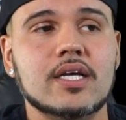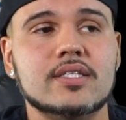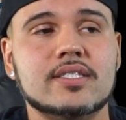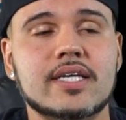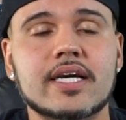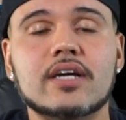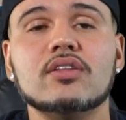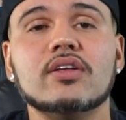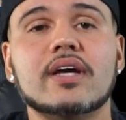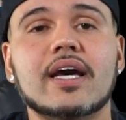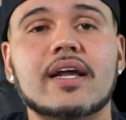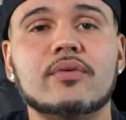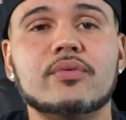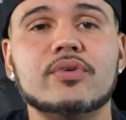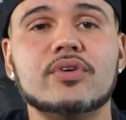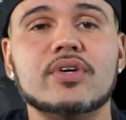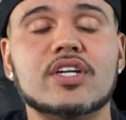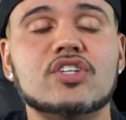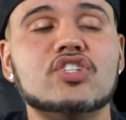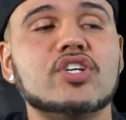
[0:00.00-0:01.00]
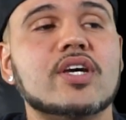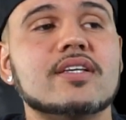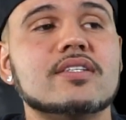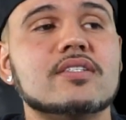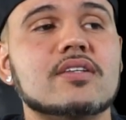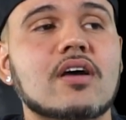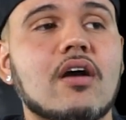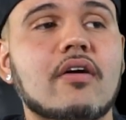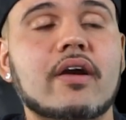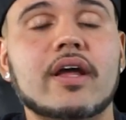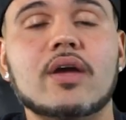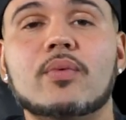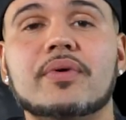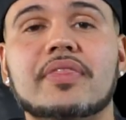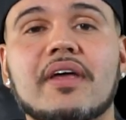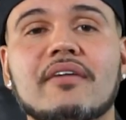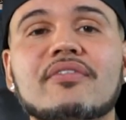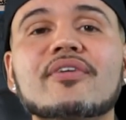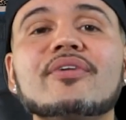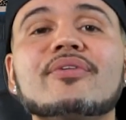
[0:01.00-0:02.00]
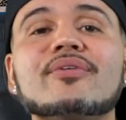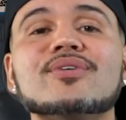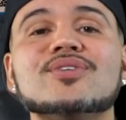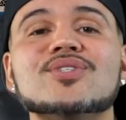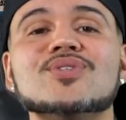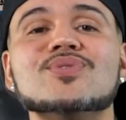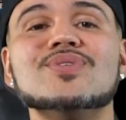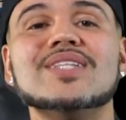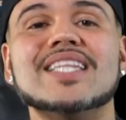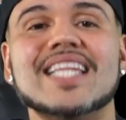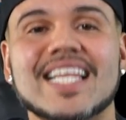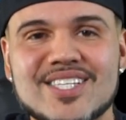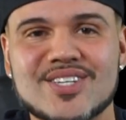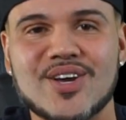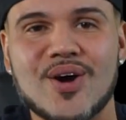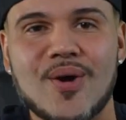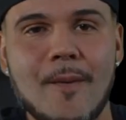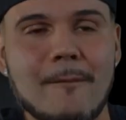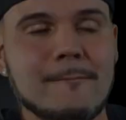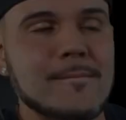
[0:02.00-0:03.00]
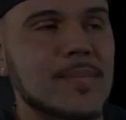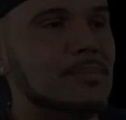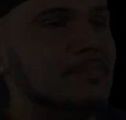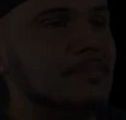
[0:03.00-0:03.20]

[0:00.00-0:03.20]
Take a look at it when you get a chance. All right. Without further ado, let's go.